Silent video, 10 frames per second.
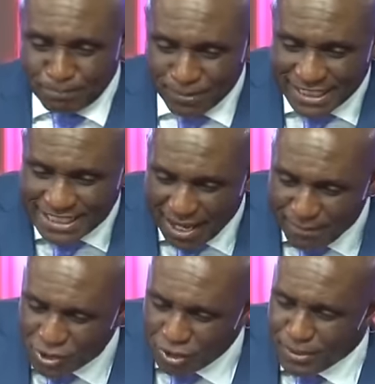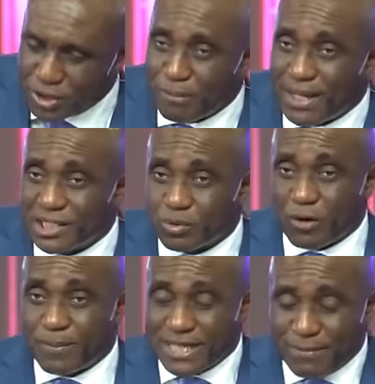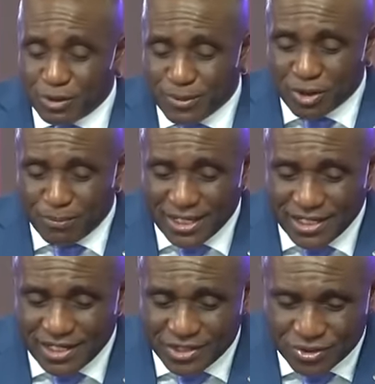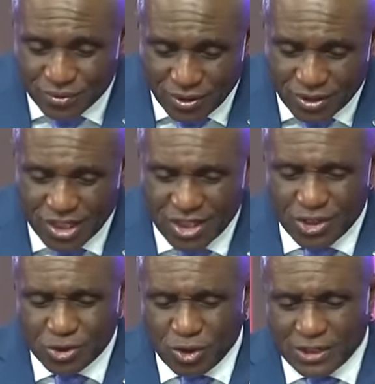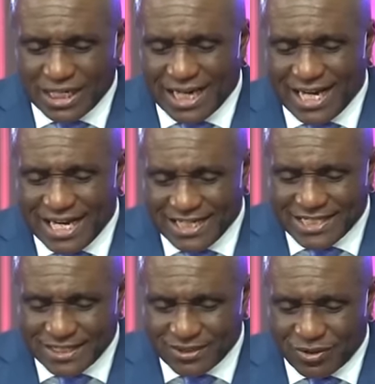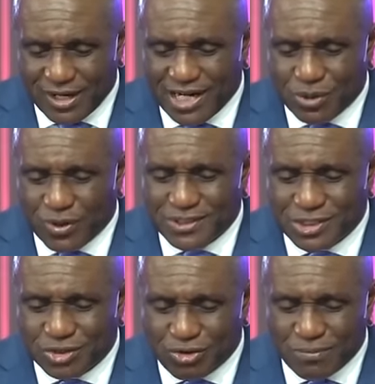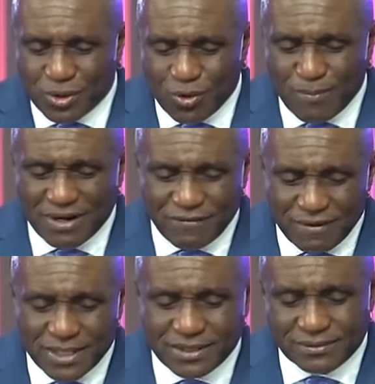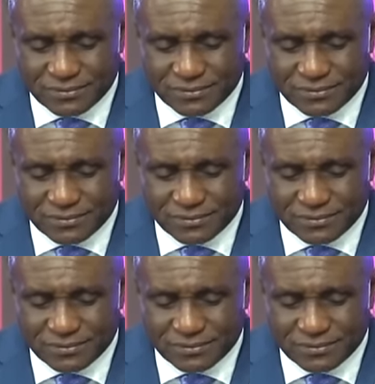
Be determined to make your marriage work. Be determined to make your marriage work. Don't allow anything or anyone disrupt the home and family.